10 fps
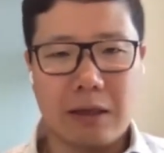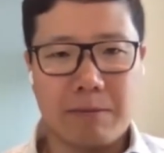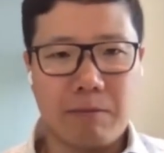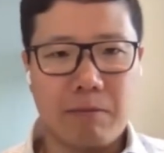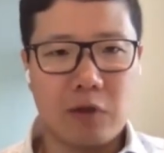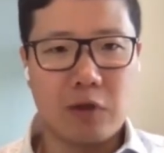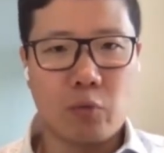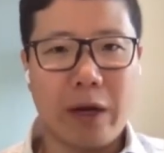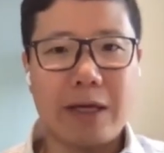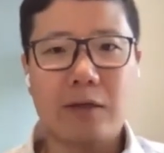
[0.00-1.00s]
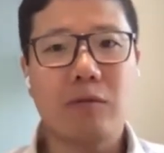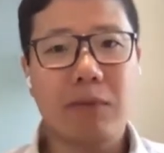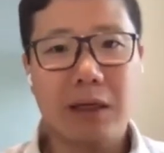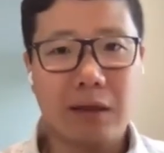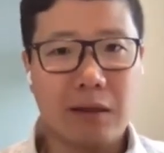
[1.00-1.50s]
a way too
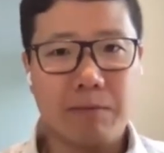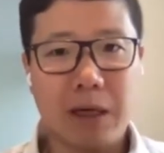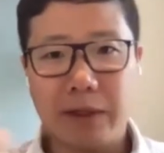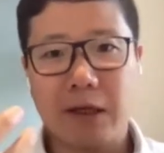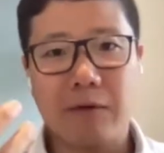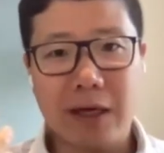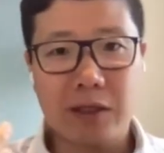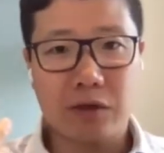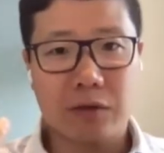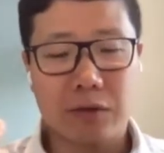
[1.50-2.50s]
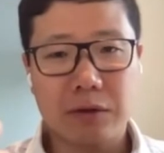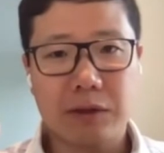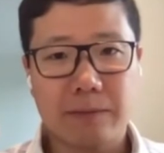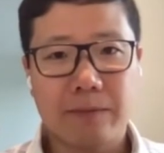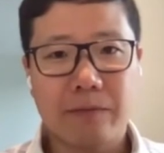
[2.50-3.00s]
many public
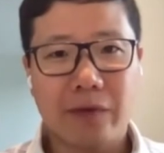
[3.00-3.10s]
investors